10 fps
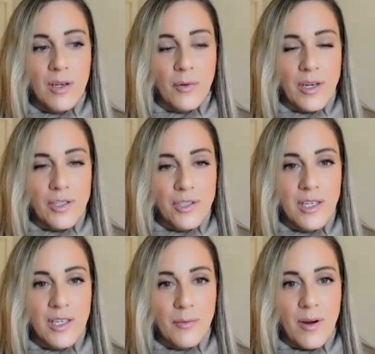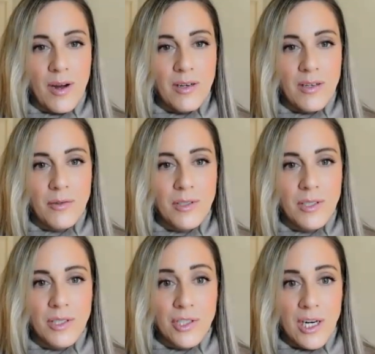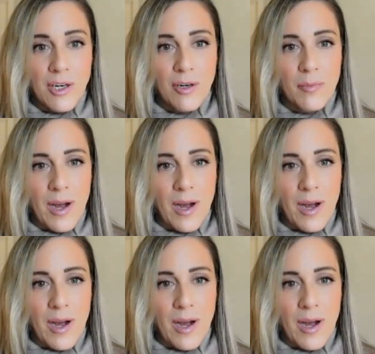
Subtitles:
a question that I want you to share